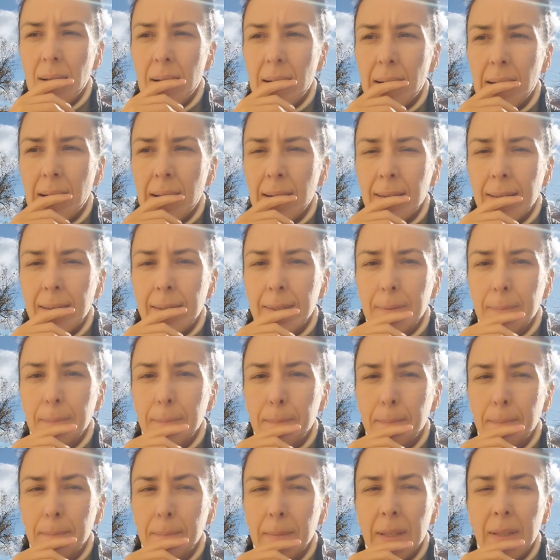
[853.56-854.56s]

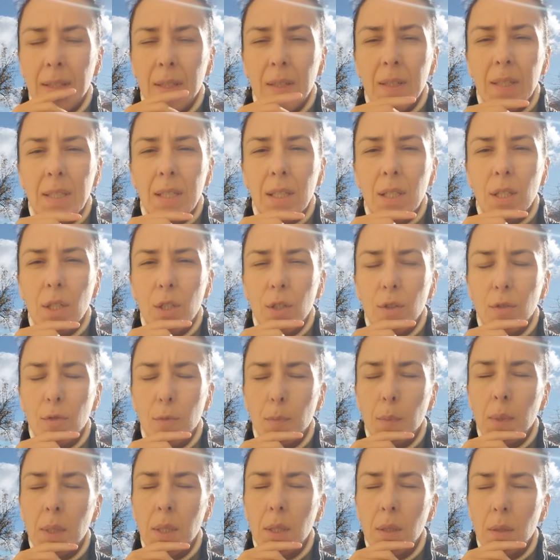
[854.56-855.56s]
There is a lot of
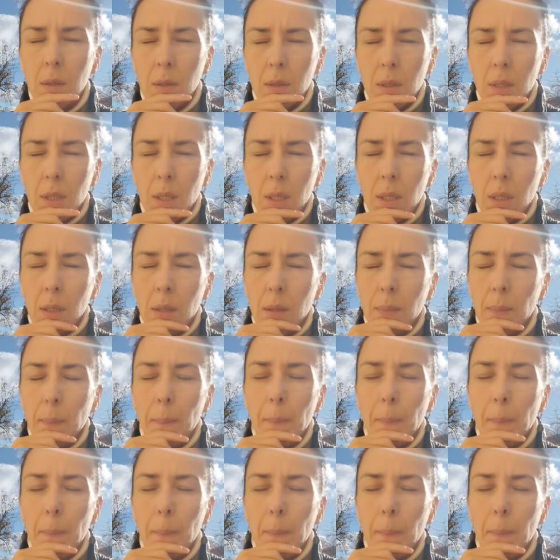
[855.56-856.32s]
mirroring,